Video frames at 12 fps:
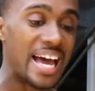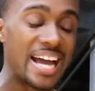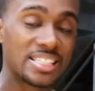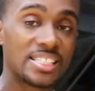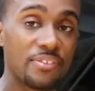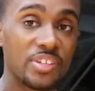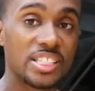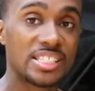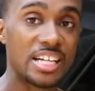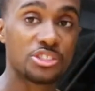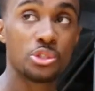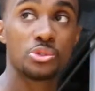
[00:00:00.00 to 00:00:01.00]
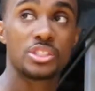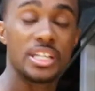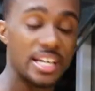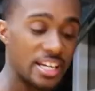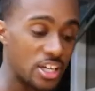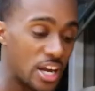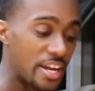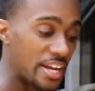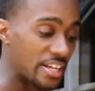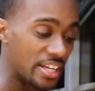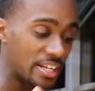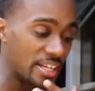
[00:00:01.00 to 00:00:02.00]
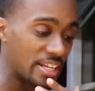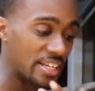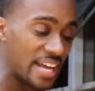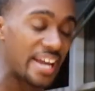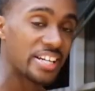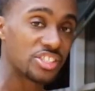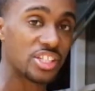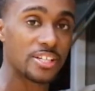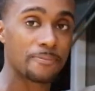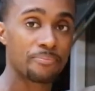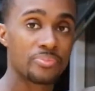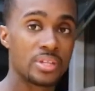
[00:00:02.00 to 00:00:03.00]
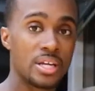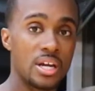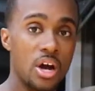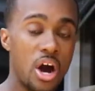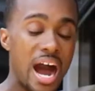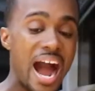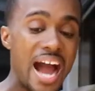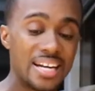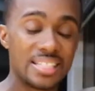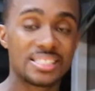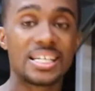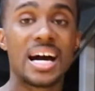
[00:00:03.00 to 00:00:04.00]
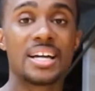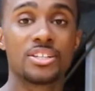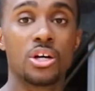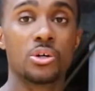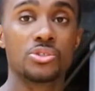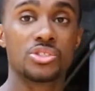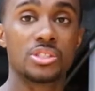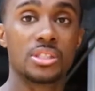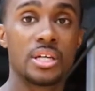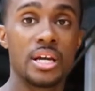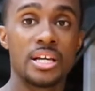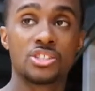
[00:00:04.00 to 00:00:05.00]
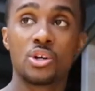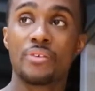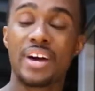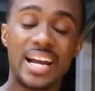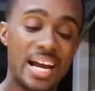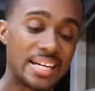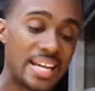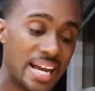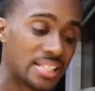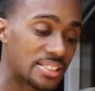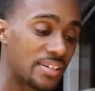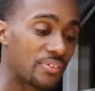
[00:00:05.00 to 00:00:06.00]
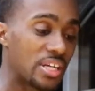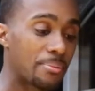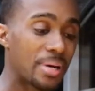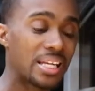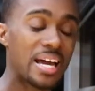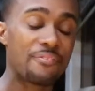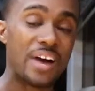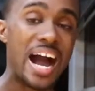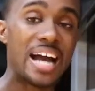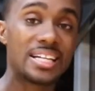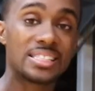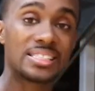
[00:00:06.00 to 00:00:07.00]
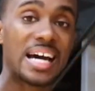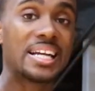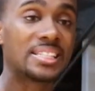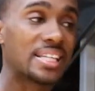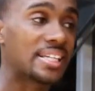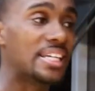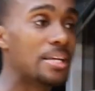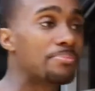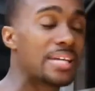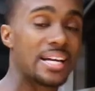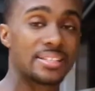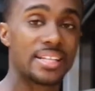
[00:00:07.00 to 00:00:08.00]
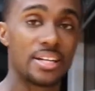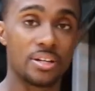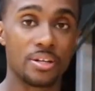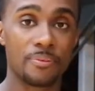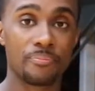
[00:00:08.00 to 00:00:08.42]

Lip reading: activities I choose to engage in, I decide those. So if I got negativity in my life, I decided to keep that there.